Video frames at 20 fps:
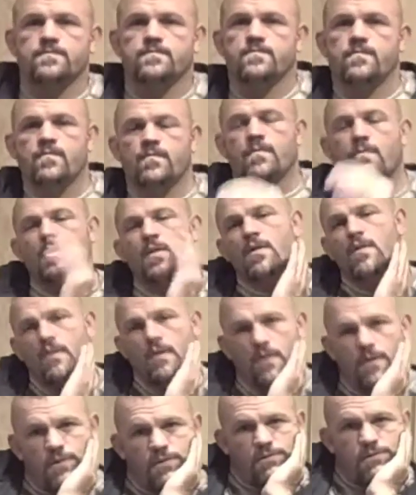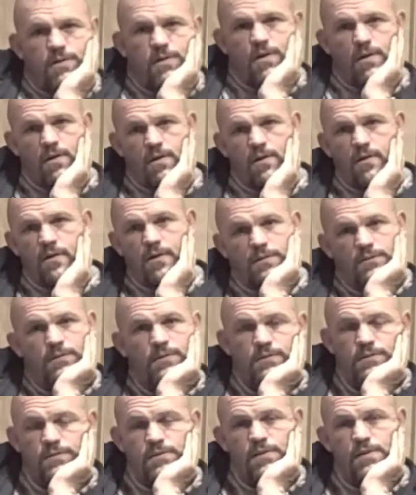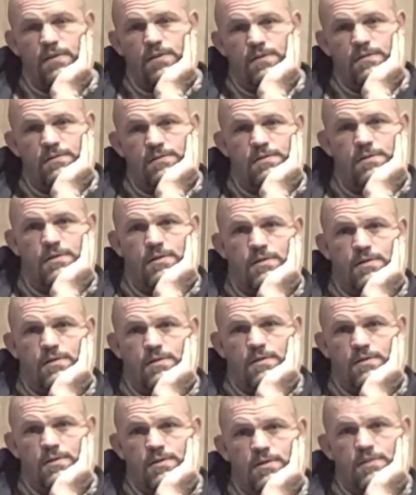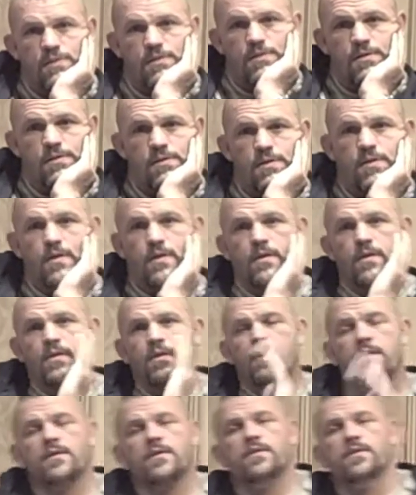the media and prevalent and like